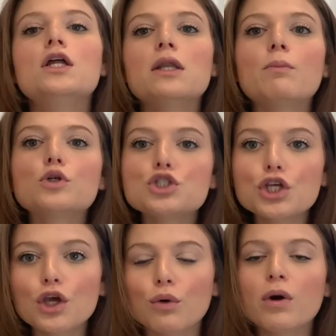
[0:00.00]
Number
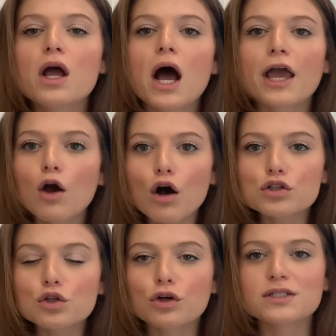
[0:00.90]
two, I
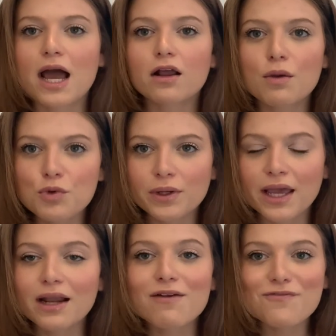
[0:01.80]
also learned how to
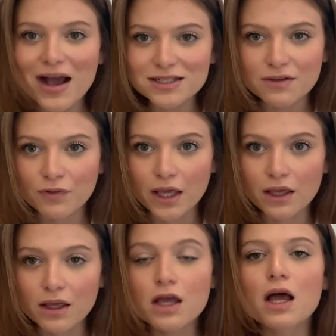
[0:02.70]
communicate
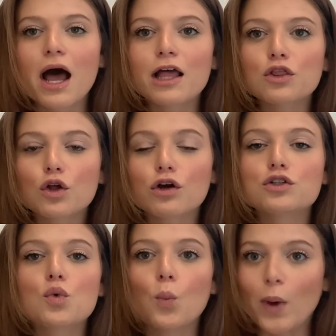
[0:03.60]
effectively. I
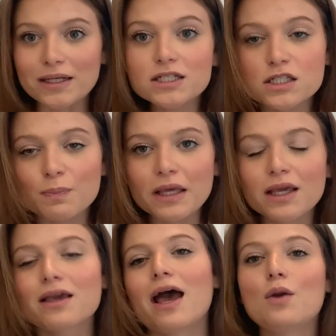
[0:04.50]
learned when to
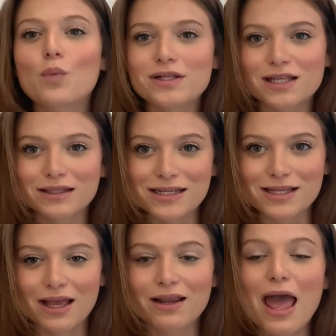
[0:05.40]
speak and when to
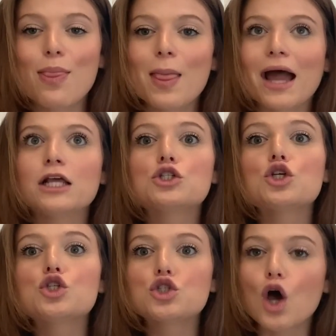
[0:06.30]
listen, and that is
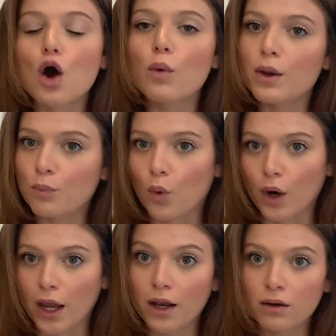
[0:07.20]
so
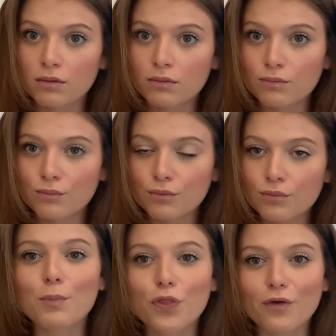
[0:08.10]
important.
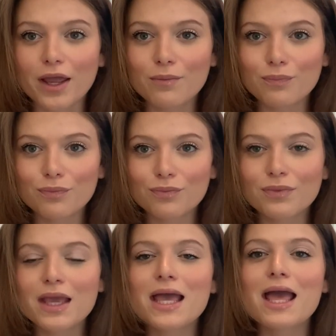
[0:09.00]
Number three,
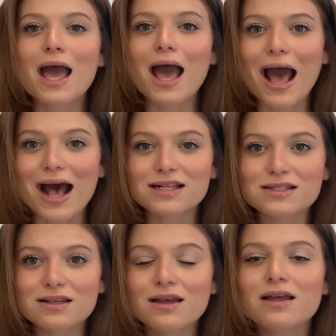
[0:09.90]

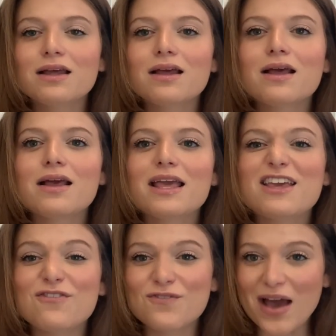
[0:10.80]
ask
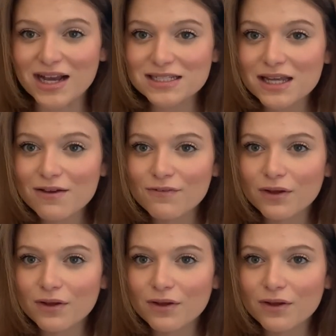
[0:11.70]
effective